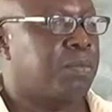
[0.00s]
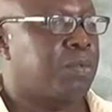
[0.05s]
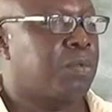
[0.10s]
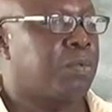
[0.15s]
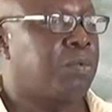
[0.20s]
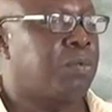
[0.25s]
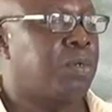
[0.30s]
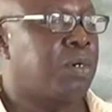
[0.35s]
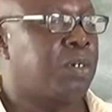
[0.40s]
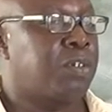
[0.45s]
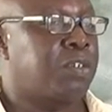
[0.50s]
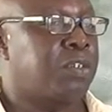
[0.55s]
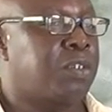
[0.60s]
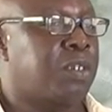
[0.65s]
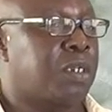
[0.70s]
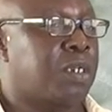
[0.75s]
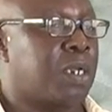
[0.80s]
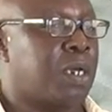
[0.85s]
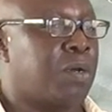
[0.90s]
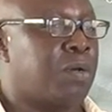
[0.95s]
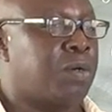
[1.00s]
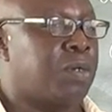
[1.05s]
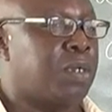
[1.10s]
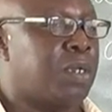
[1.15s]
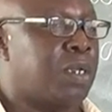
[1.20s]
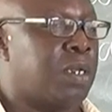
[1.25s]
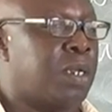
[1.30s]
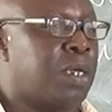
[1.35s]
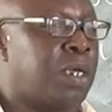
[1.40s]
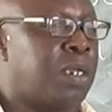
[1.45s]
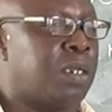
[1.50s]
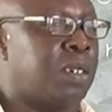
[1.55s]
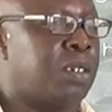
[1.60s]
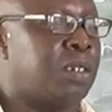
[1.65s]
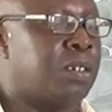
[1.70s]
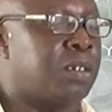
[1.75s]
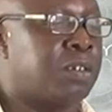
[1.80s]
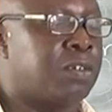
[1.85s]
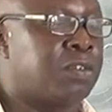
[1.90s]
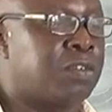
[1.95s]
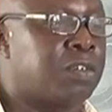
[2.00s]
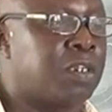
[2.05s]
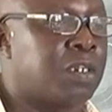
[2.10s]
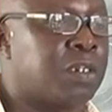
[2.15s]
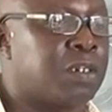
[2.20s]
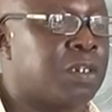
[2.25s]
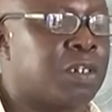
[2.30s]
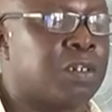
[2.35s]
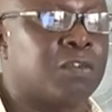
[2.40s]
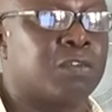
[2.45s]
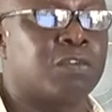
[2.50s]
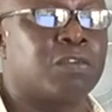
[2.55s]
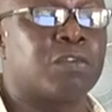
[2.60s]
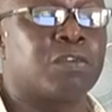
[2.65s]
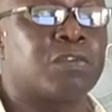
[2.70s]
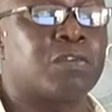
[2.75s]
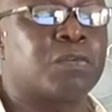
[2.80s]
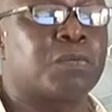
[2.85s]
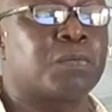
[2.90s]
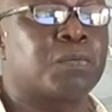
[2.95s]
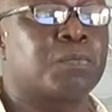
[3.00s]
words that are underlined in these sentences.